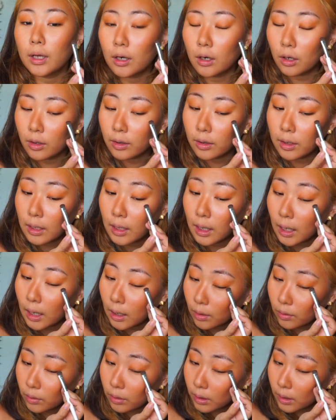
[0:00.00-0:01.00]
on the
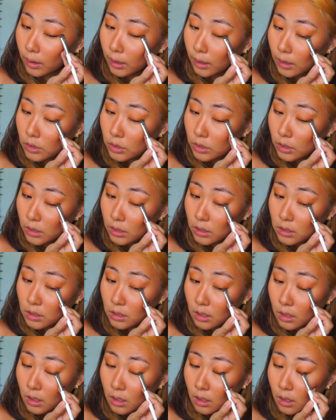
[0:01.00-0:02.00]
outer edges
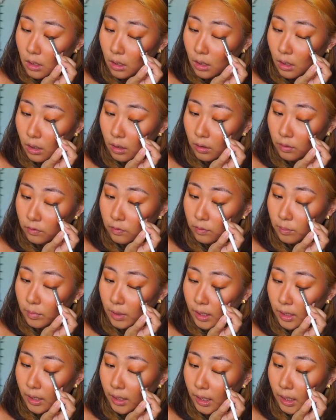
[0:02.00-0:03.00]
of
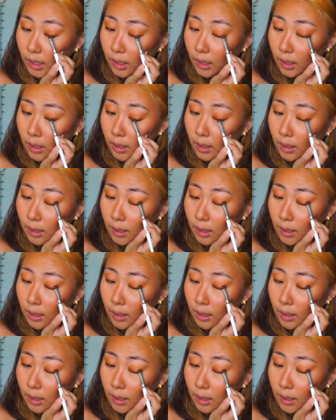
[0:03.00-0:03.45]
my lids,